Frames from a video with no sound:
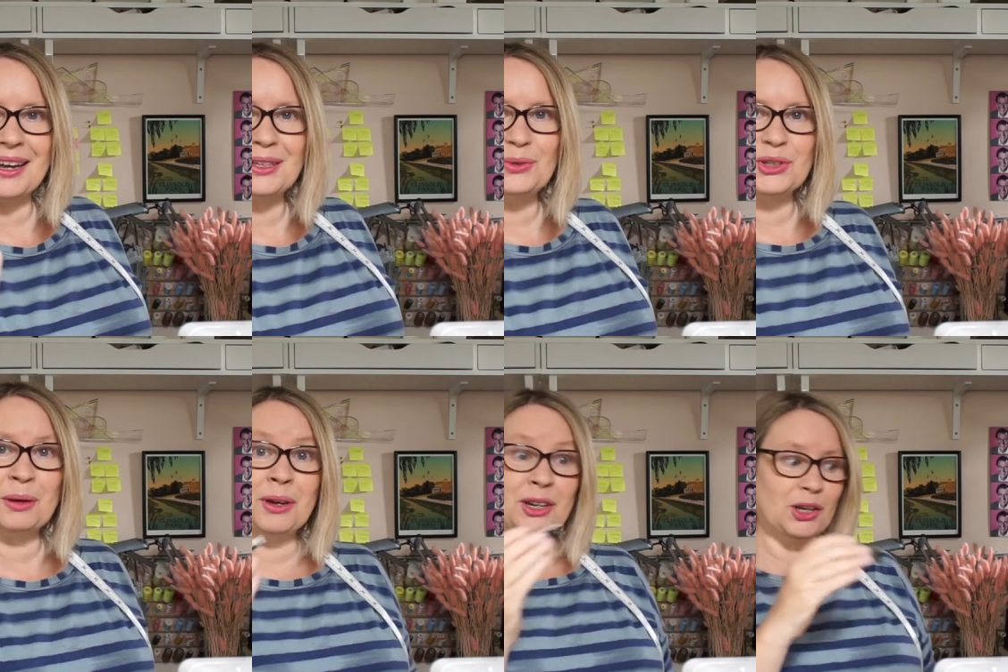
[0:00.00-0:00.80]
guide, which
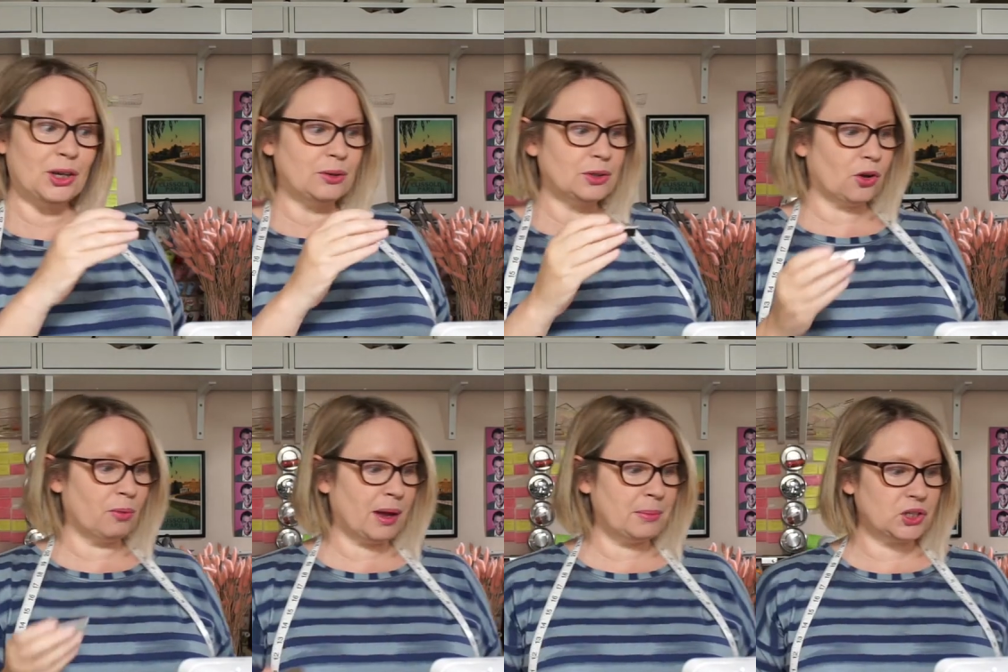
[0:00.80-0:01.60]
I'm going to use
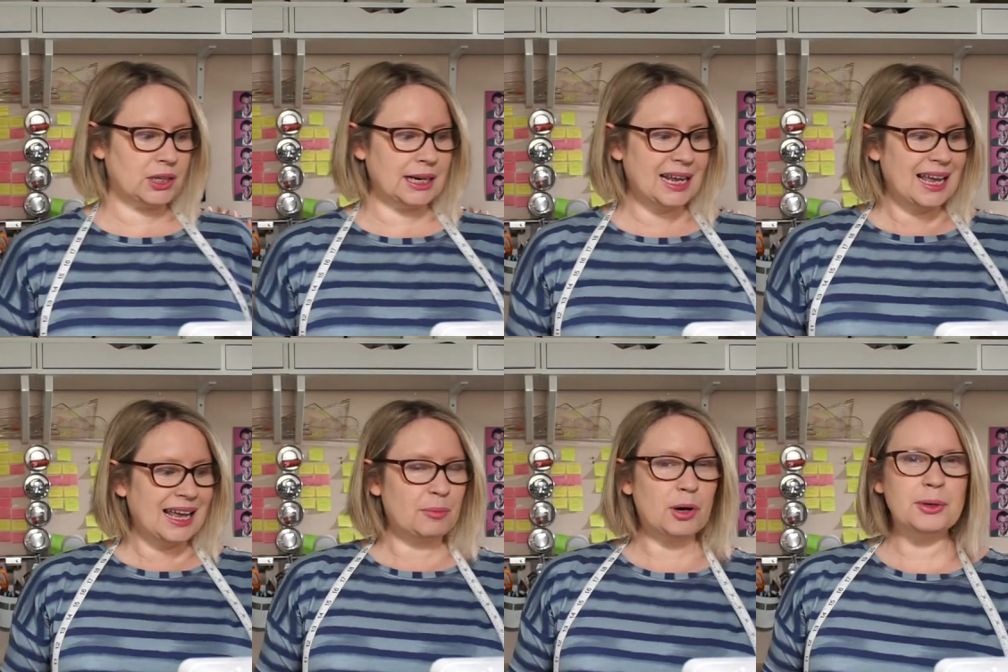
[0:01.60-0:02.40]
on my machine.
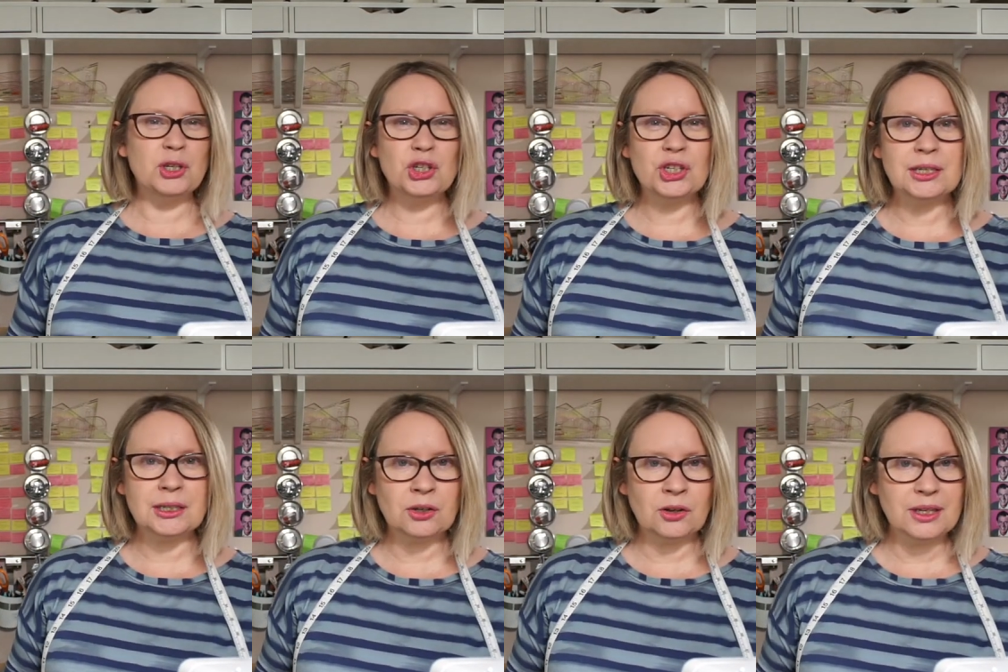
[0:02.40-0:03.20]
Probably
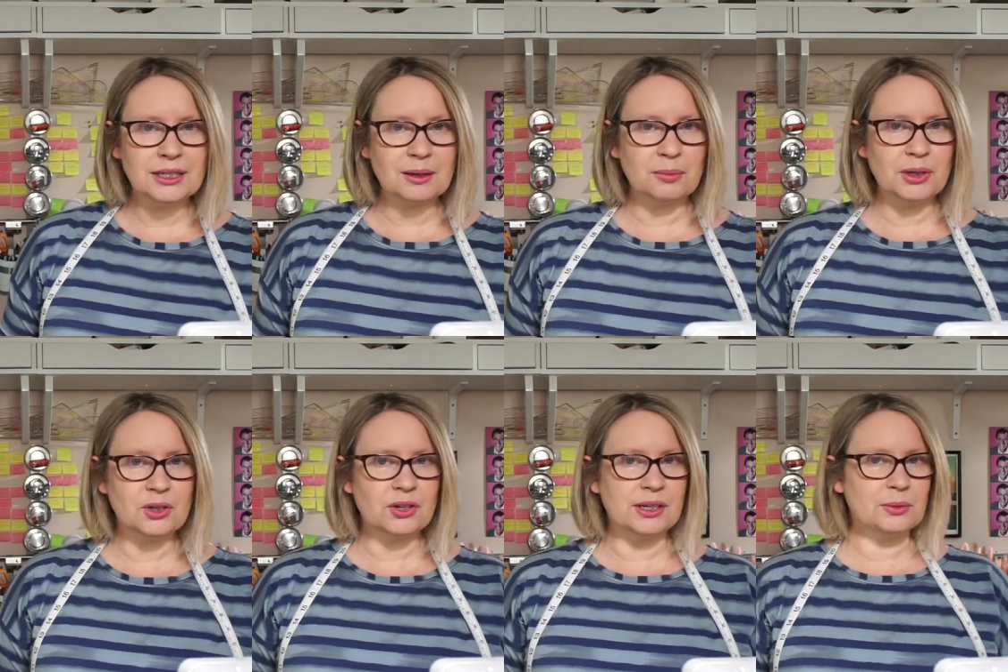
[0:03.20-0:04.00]
shouldn't on this
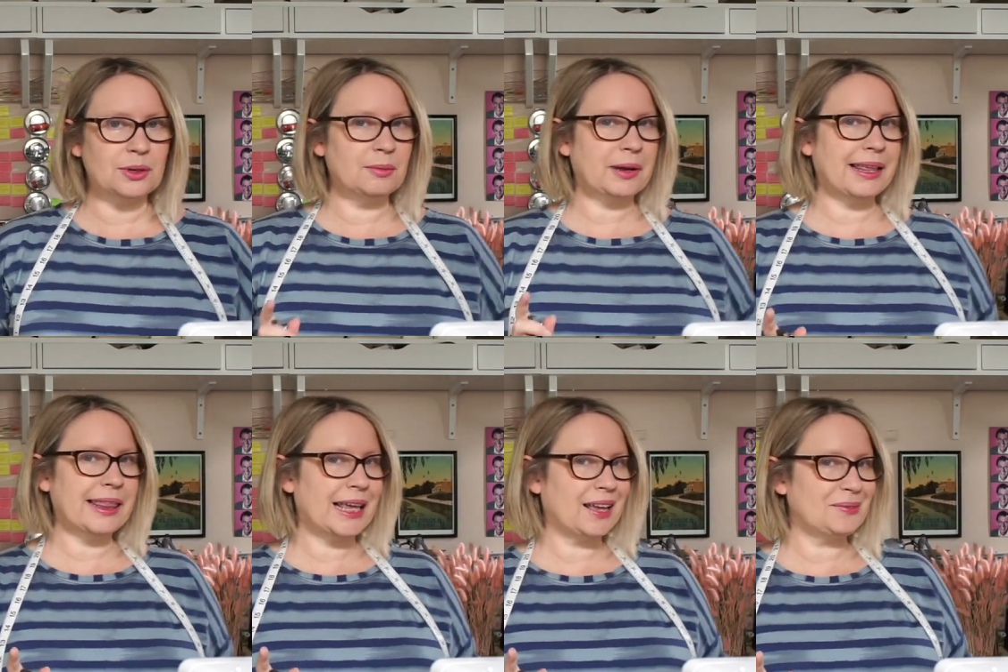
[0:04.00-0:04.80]
computerized one, but I
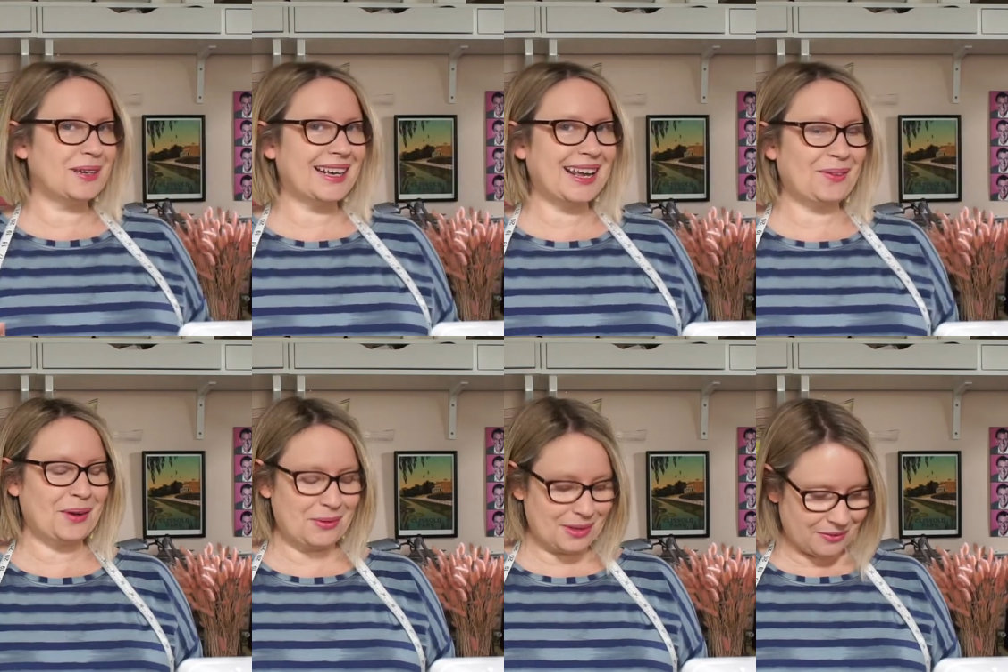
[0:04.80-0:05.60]
think I'm going to get
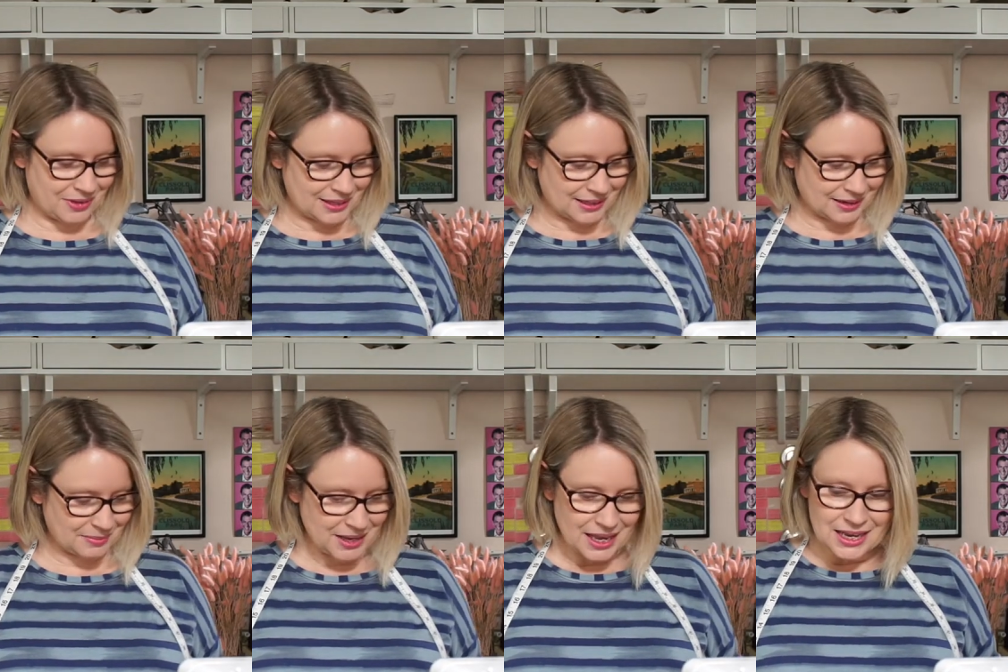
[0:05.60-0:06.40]
away with it for this time.